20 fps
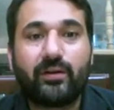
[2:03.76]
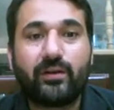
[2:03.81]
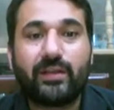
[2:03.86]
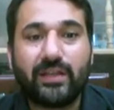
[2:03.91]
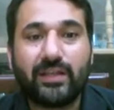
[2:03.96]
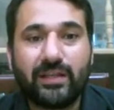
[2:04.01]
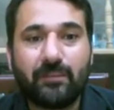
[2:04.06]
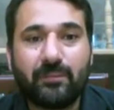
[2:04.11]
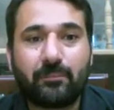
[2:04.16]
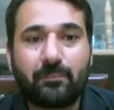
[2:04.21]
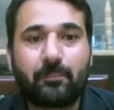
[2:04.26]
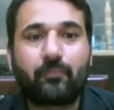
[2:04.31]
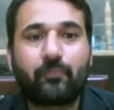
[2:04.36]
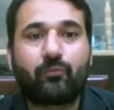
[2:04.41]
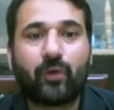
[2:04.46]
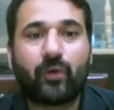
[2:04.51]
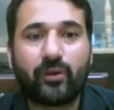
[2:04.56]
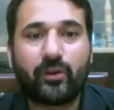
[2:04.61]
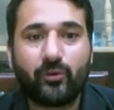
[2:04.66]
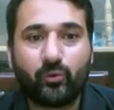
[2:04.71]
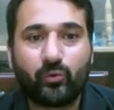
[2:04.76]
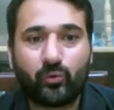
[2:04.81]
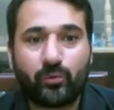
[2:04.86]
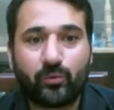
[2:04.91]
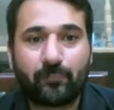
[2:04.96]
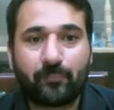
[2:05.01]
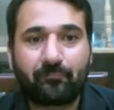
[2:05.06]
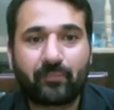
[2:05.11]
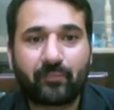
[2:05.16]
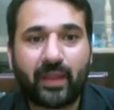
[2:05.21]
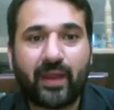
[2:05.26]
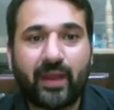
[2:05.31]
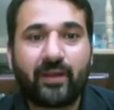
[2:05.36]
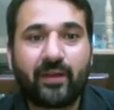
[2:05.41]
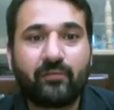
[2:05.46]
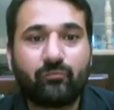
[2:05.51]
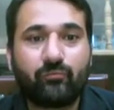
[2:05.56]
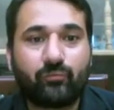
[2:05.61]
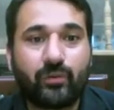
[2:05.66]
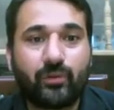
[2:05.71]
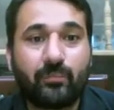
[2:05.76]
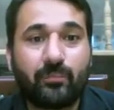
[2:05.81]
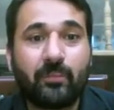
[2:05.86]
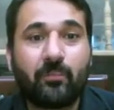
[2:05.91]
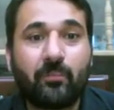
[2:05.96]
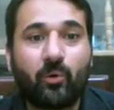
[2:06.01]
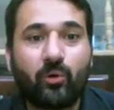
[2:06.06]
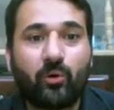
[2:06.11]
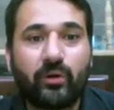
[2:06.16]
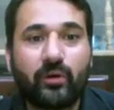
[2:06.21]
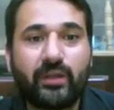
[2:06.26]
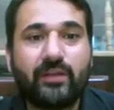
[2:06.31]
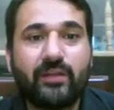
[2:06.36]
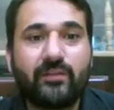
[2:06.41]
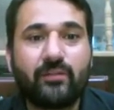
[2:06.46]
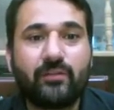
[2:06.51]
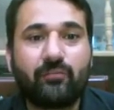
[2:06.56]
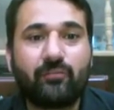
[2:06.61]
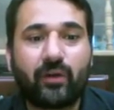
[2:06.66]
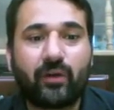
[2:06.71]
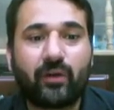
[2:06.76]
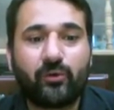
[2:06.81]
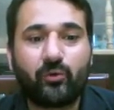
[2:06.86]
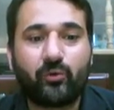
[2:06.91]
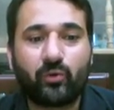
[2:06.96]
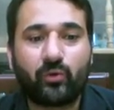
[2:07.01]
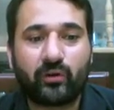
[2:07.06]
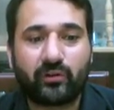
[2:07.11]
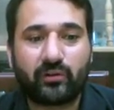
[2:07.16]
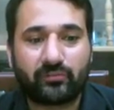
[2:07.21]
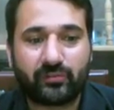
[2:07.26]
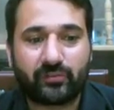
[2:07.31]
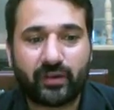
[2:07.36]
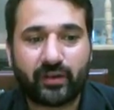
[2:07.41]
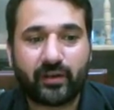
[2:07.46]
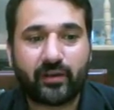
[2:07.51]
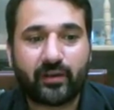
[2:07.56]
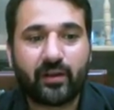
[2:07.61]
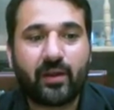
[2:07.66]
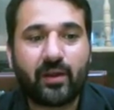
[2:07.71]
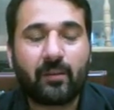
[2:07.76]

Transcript: deep for you and will be more easy for you to understand.